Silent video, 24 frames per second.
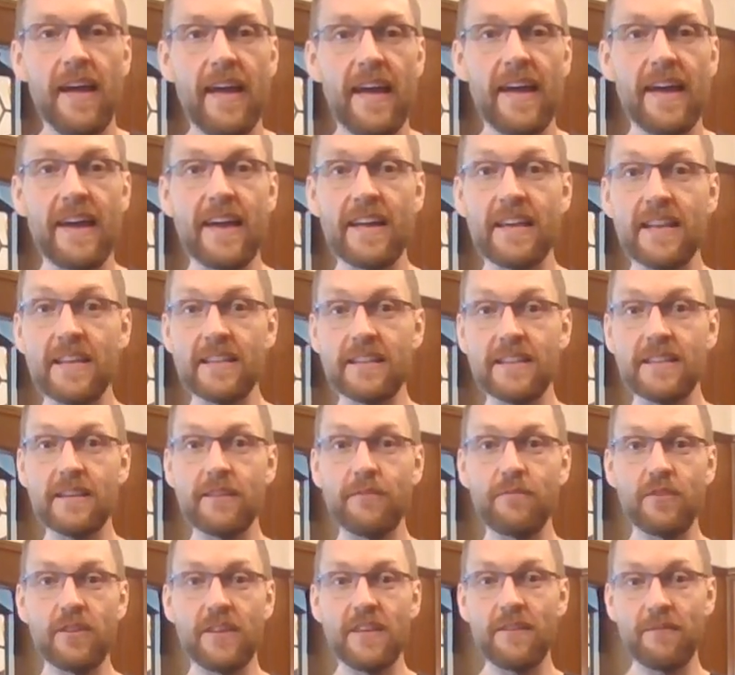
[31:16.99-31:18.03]
And
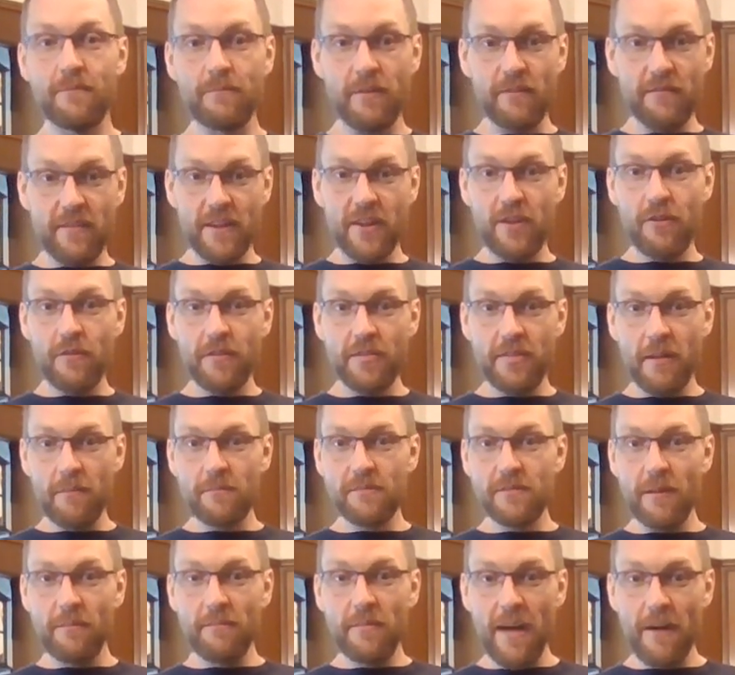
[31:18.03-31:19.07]
if you give my video a
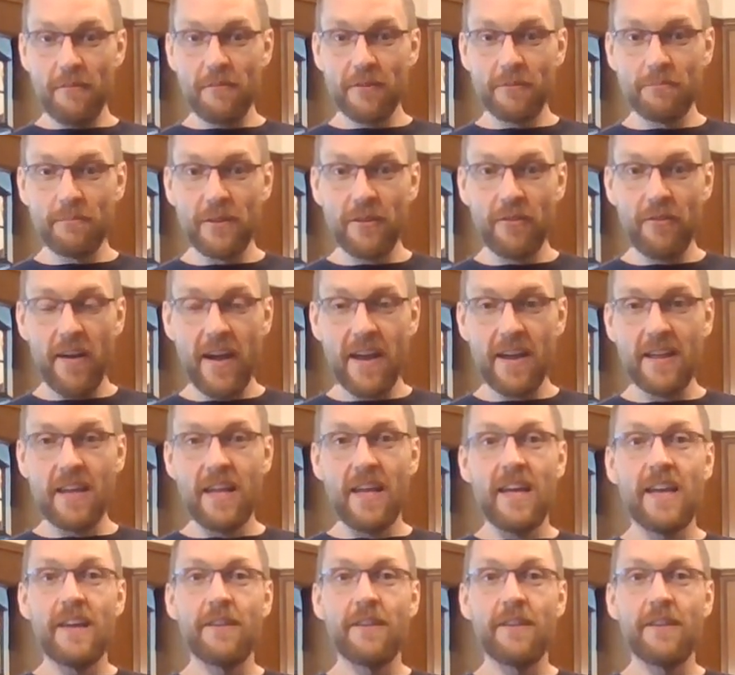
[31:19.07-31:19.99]
thumbs up, that would be great.